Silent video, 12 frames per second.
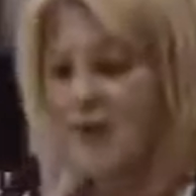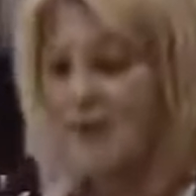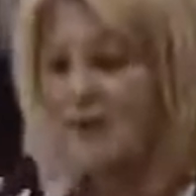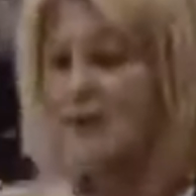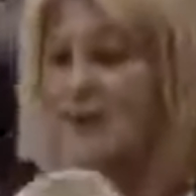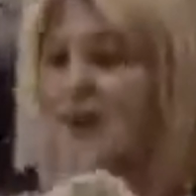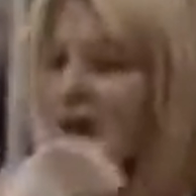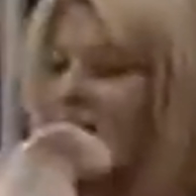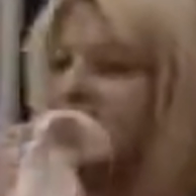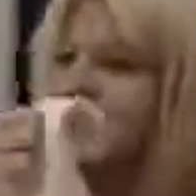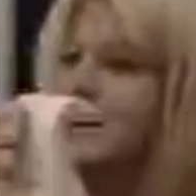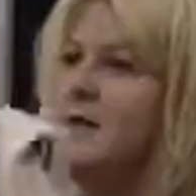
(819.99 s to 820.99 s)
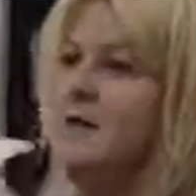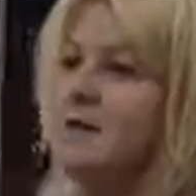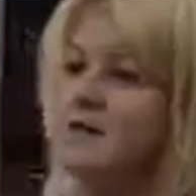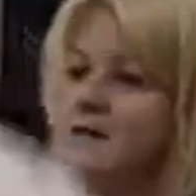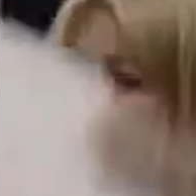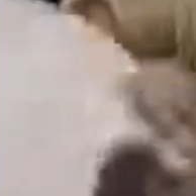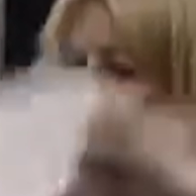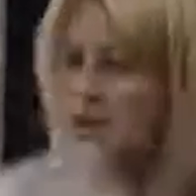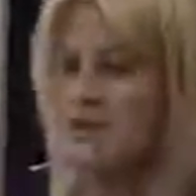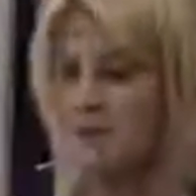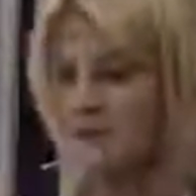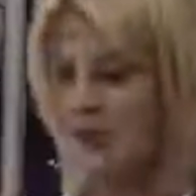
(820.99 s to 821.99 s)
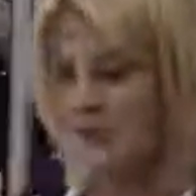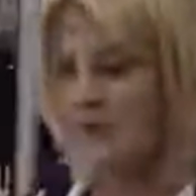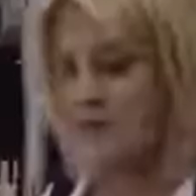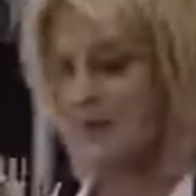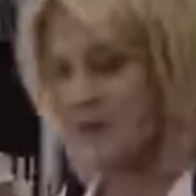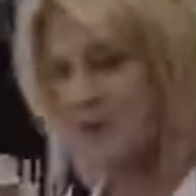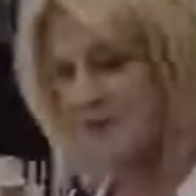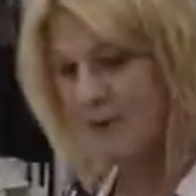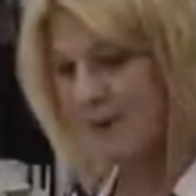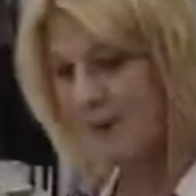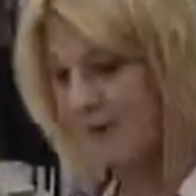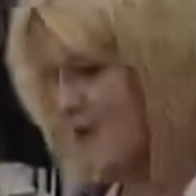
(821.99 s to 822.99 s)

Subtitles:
that design, I have to clip it.